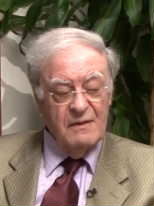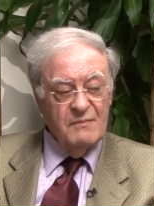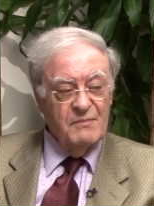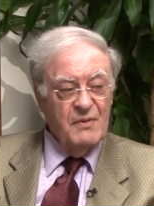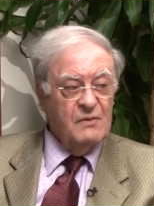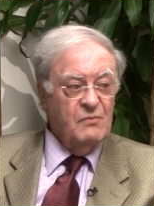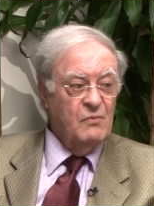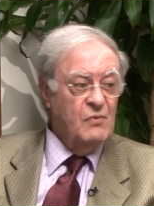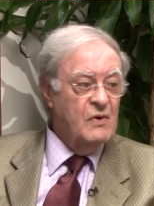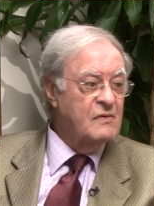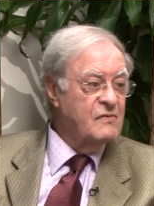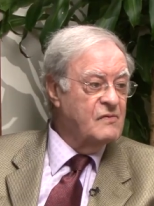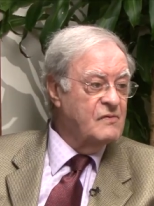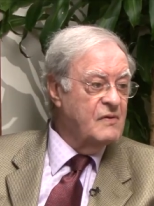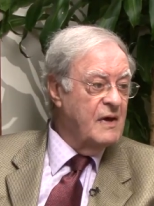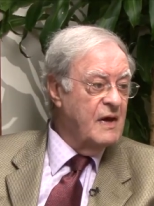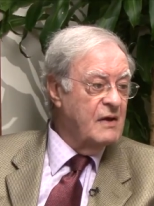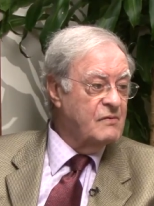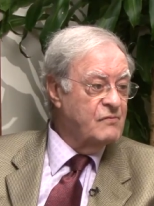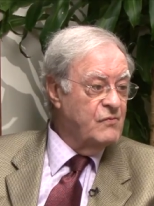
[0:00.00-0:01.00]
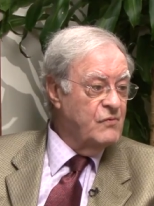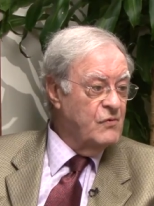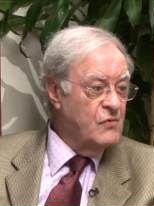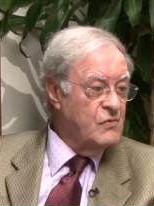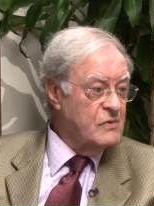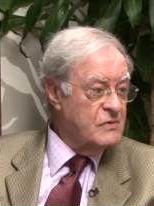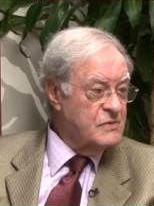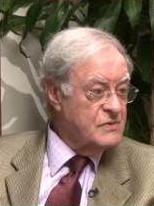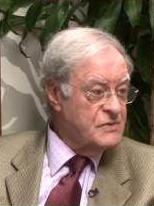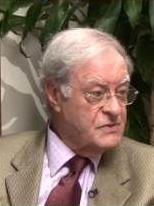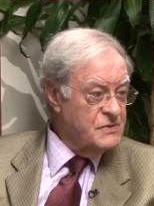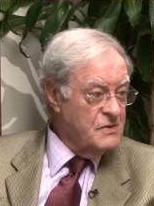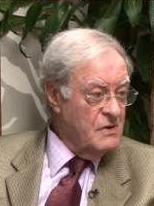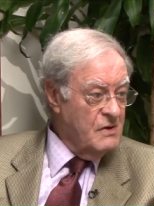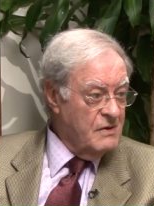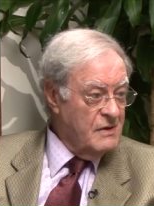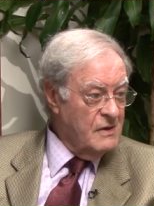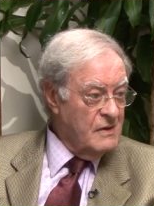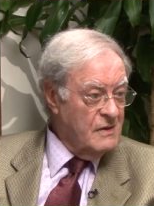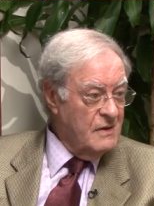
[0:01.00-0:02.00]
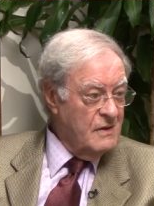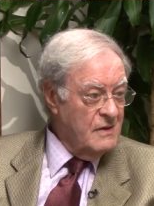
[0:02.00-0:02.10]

But once they had foreign soil